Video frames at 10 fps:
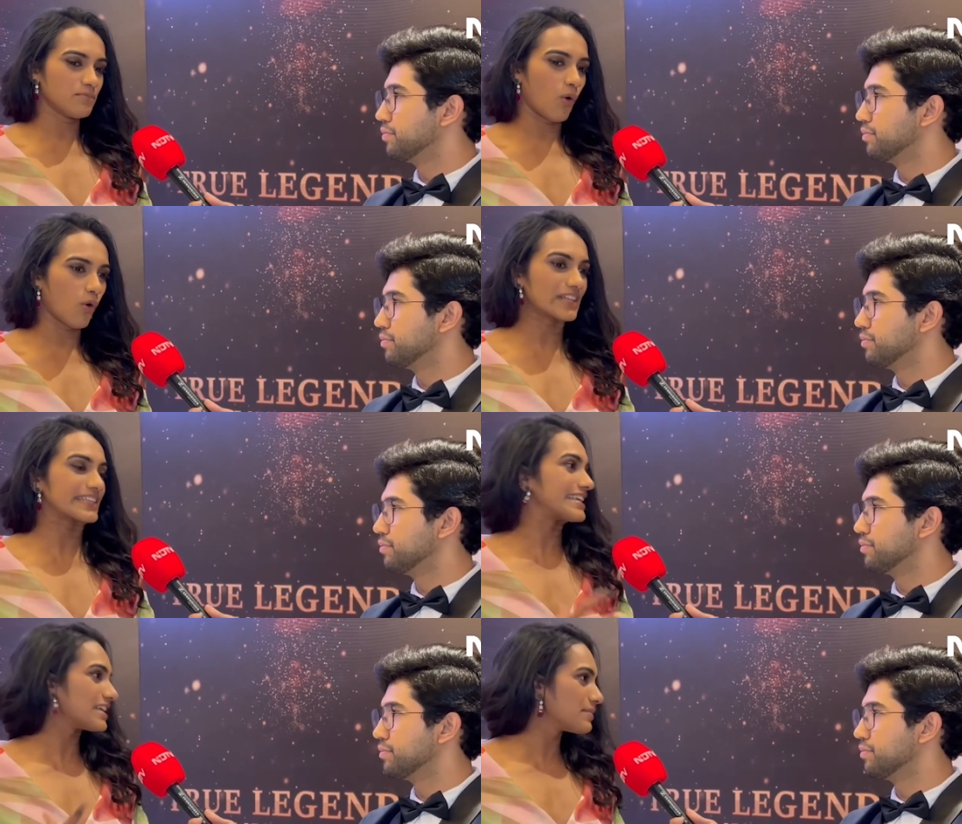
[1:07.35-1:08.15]
Speaker 1: whole
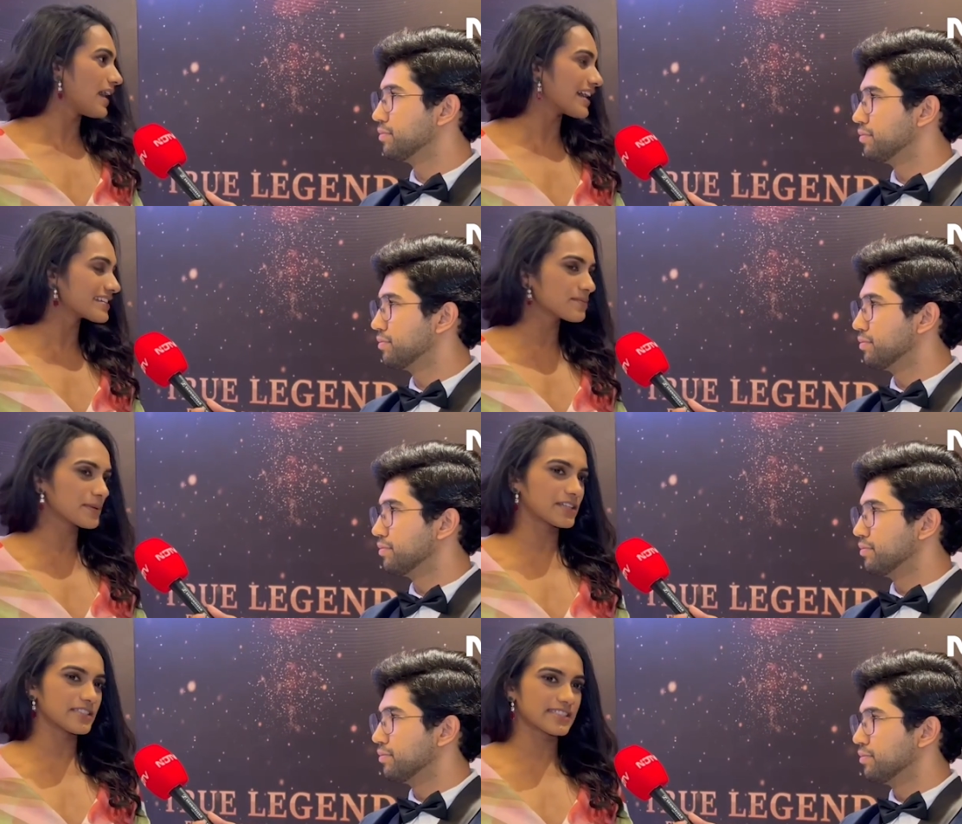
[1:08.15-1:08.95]
key behind it
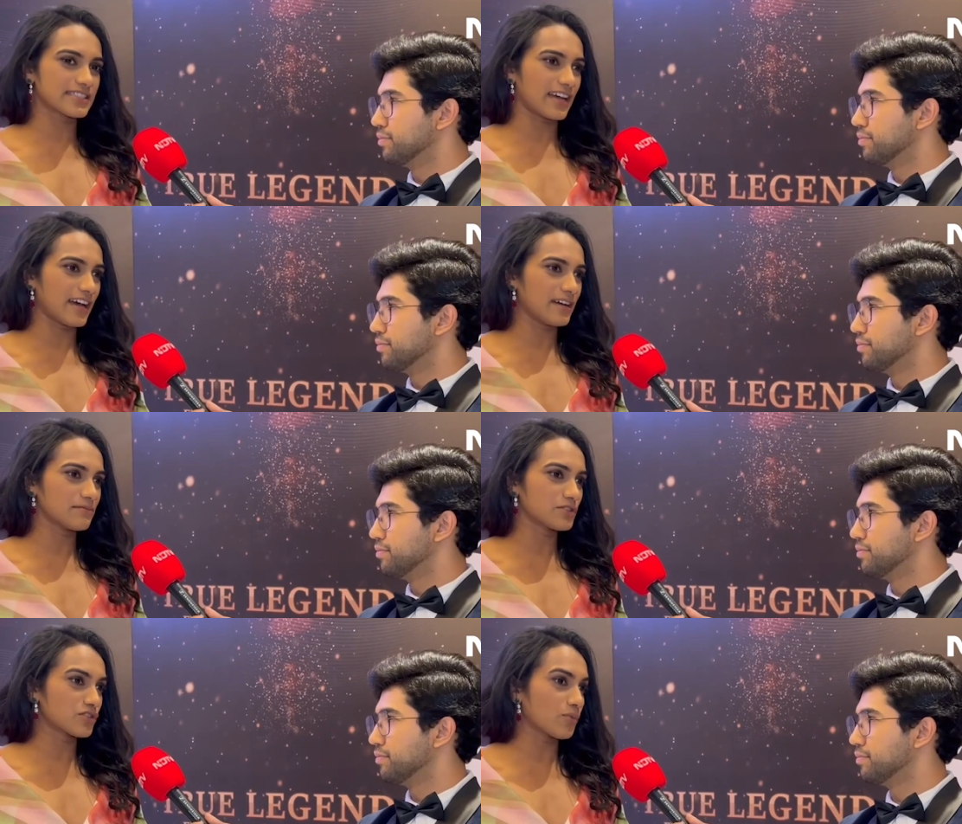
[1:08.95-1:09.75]
because uh,
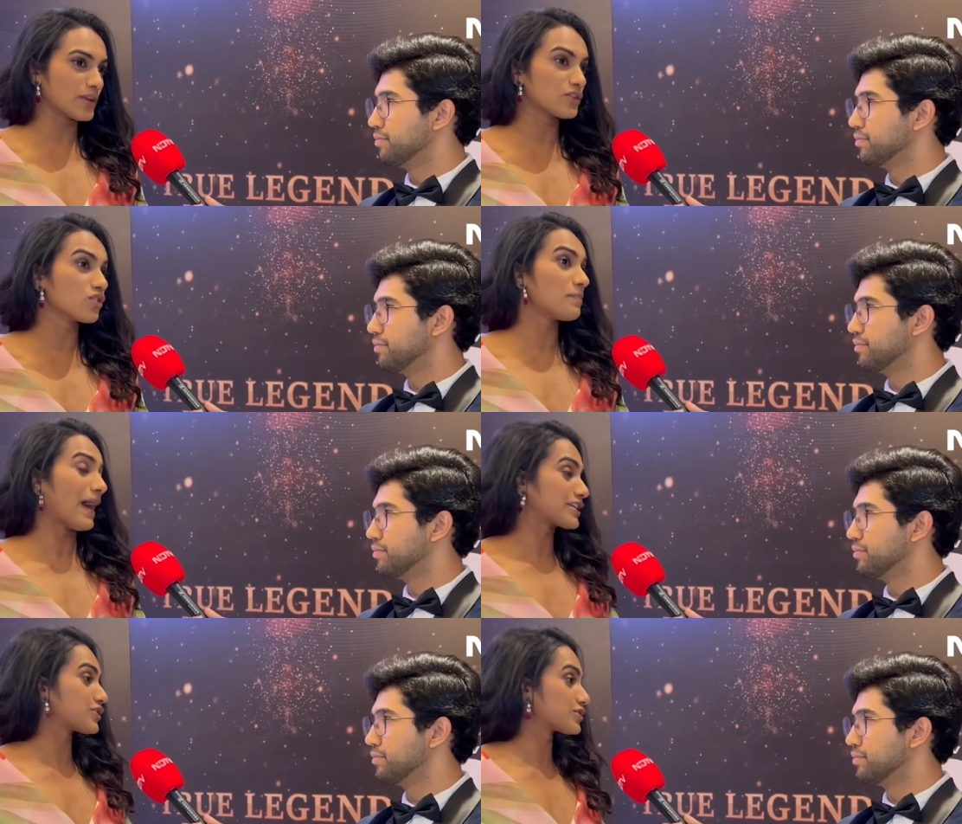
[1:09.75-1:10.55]
you know when you look
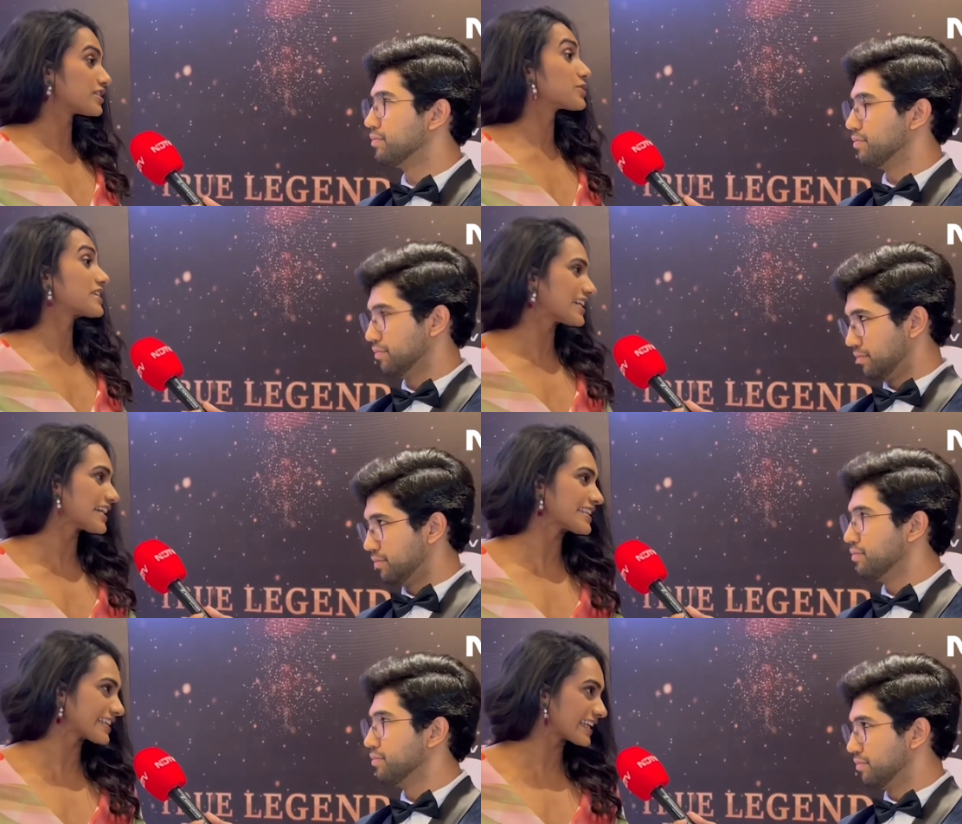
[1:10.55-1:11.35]
back, you shouldn't regret
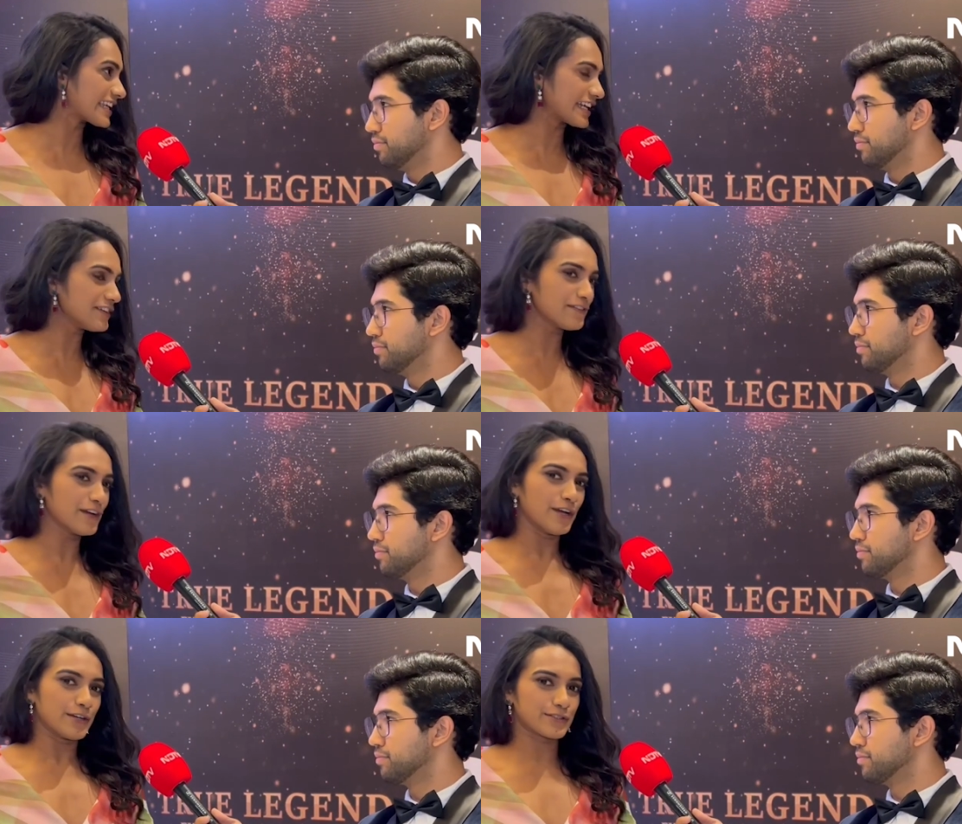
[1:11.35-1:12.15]
anything in life
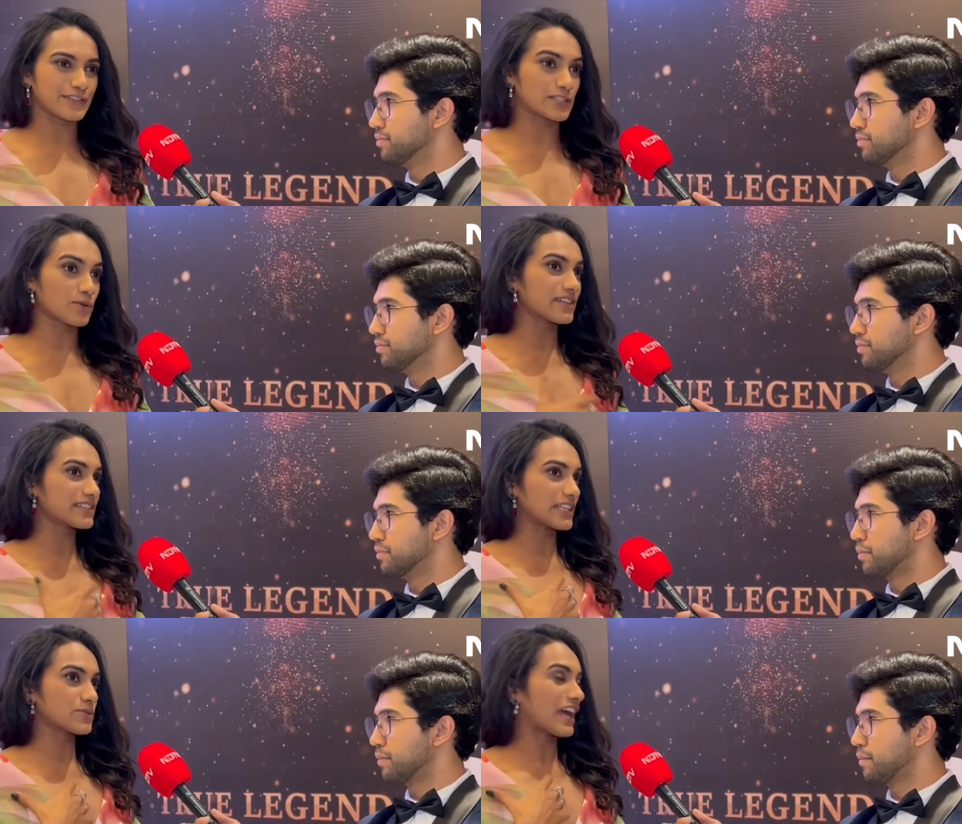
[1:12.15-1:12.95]
so that's what
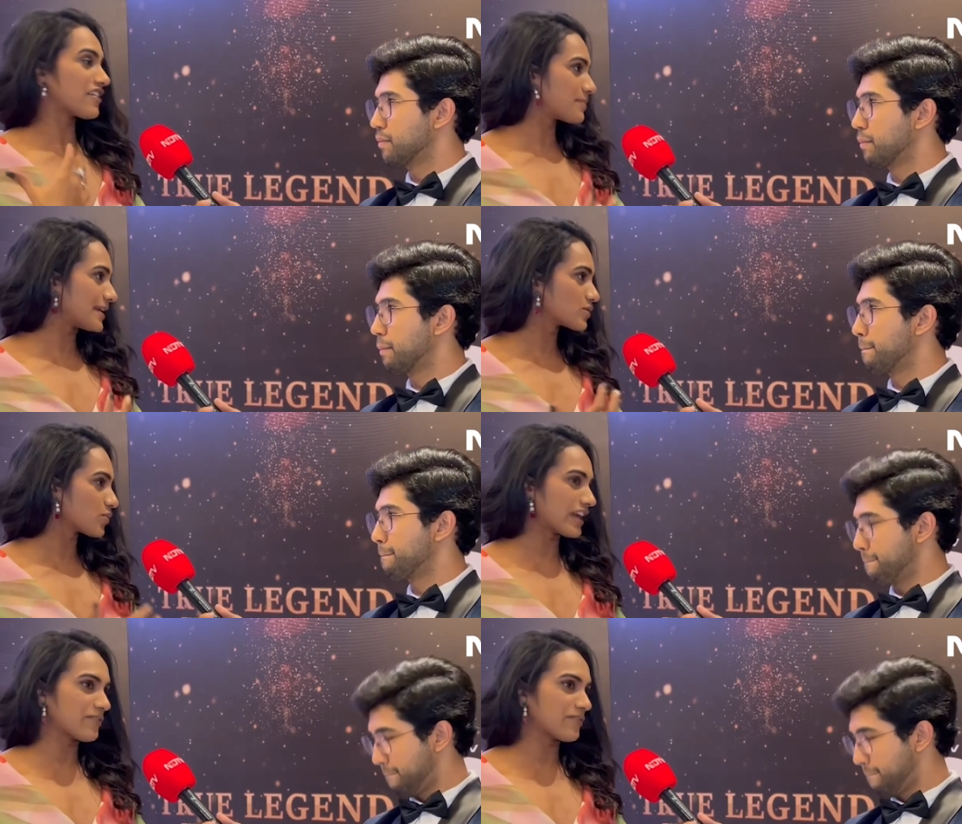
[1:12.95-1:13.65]
that's what I've been doing.